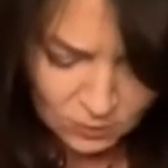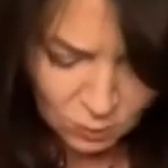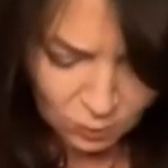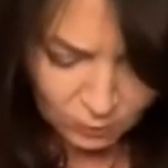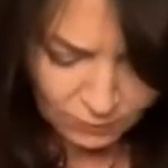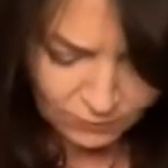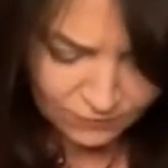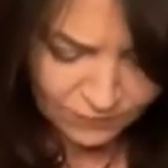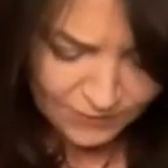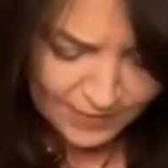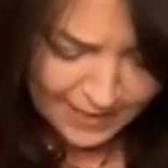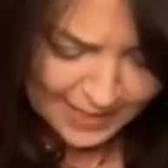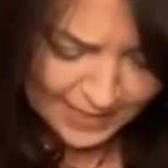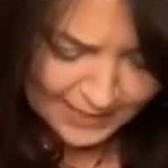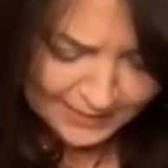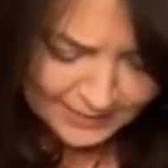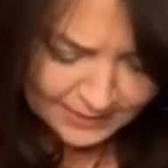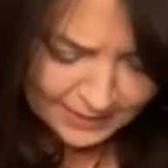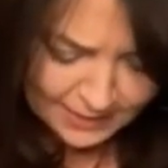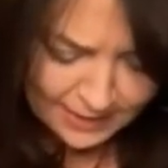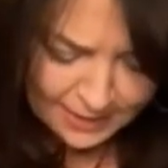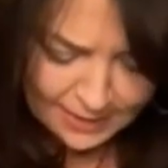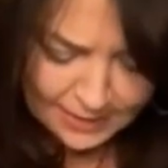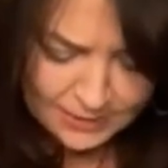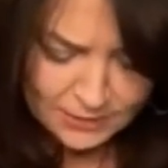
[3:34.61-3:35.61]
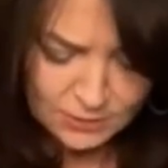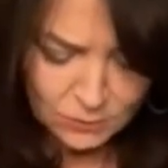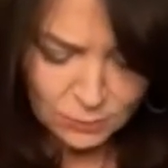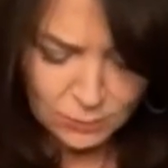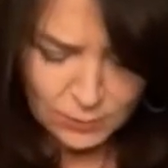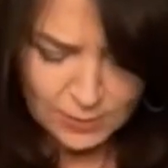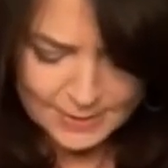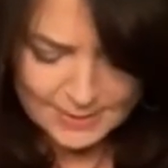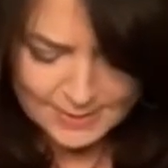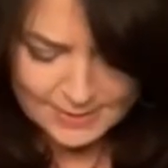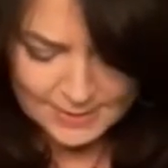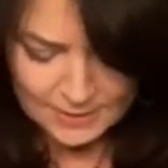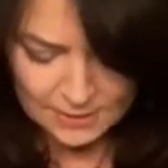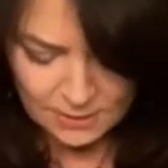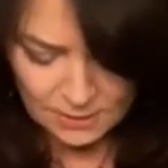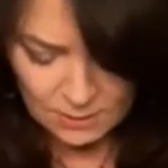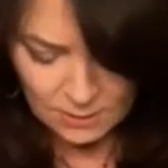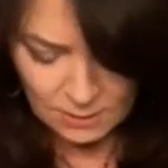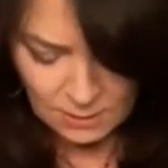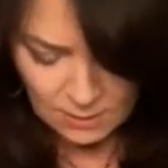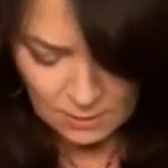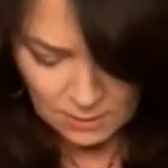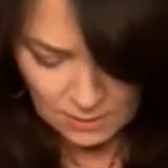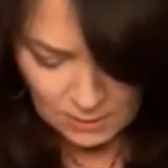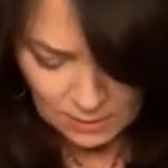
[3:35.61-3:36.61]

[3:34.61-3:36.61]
or fast cast resin.